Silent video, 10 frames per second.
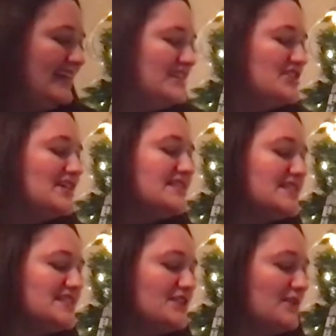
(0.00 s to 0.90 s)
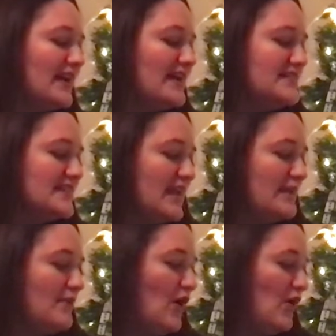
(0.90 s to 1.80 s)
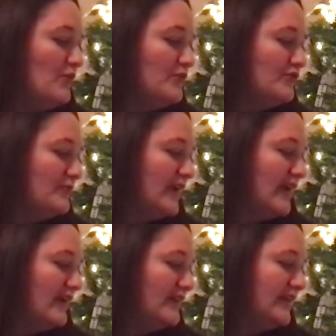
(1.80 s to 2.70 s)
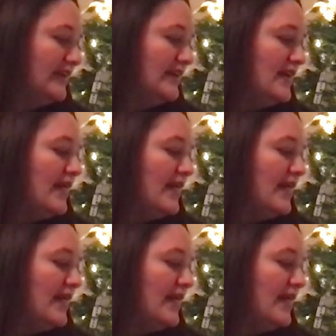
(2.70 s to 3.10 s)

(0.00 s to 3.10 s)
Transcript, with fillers: Just as the crayons came home from caroling,